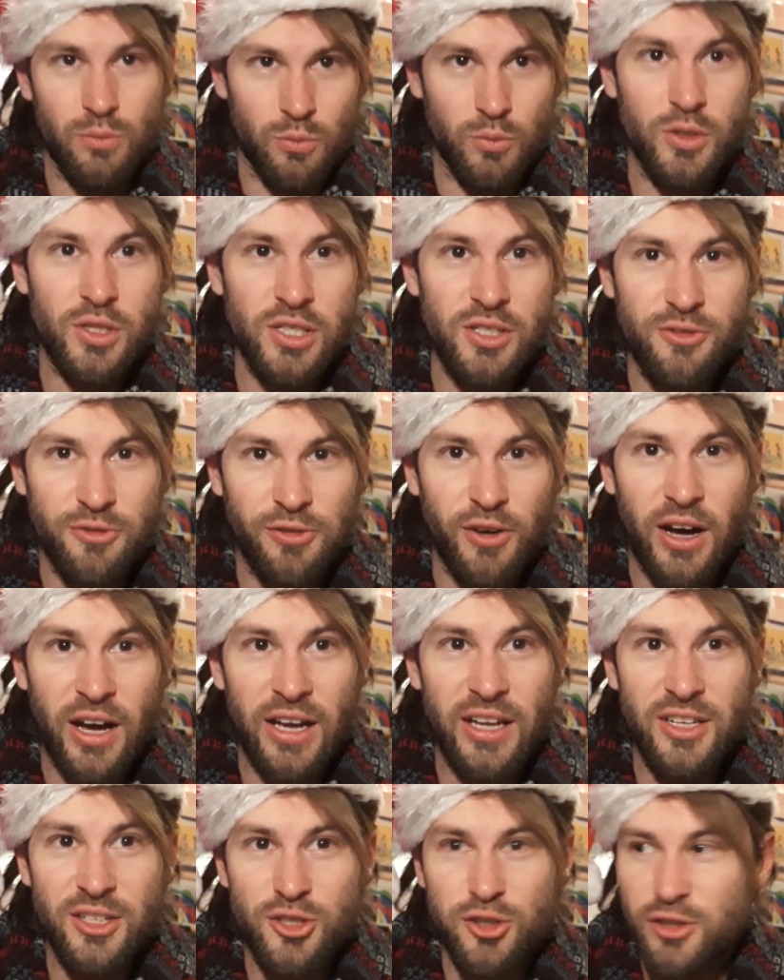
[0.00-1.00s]
which is
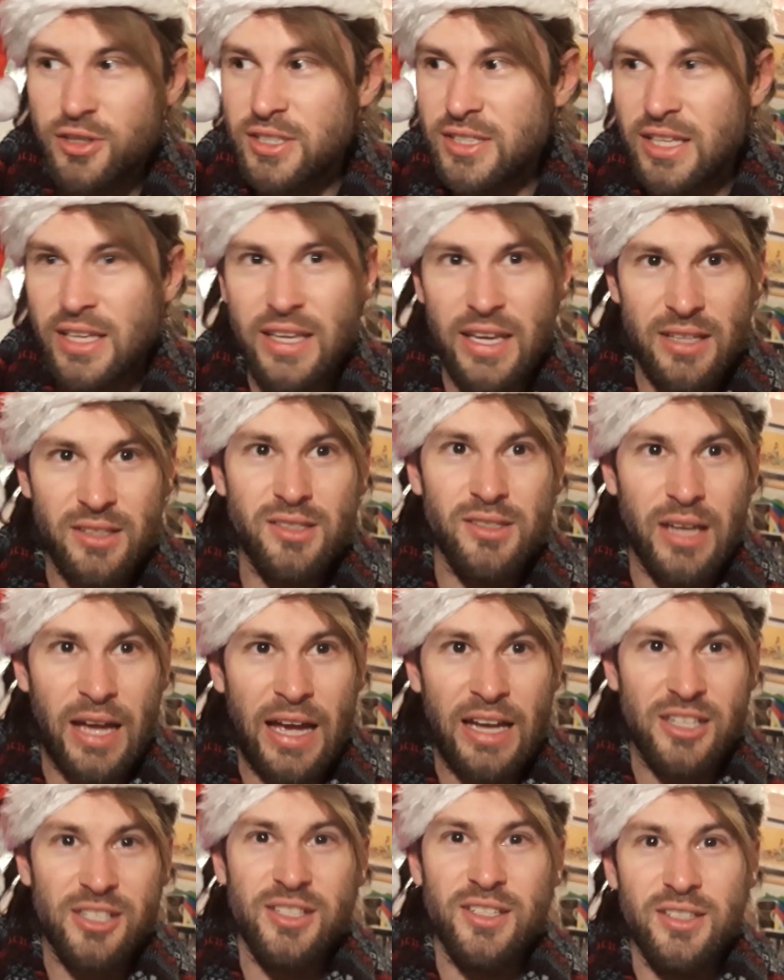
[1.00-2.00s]
fine as long as they get to
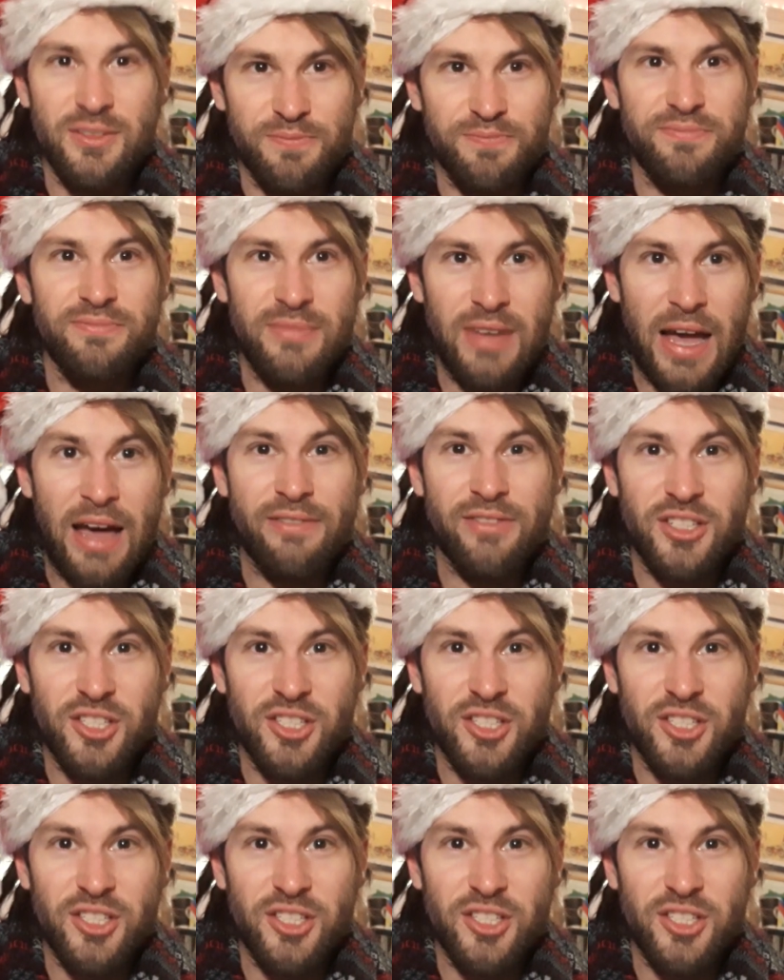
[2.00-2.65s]
actually have a